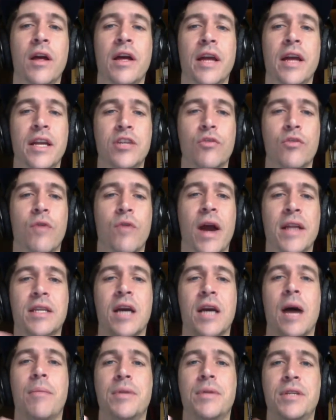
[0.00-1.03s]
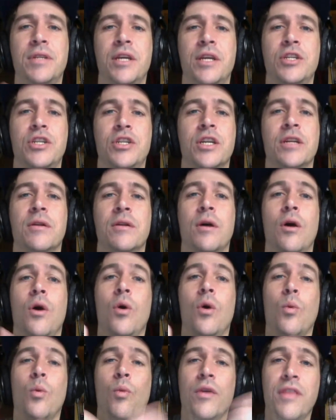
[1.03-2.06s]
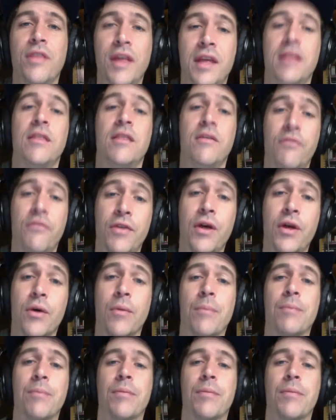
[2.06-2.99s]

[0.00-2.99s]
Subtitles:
in direct competition within the film.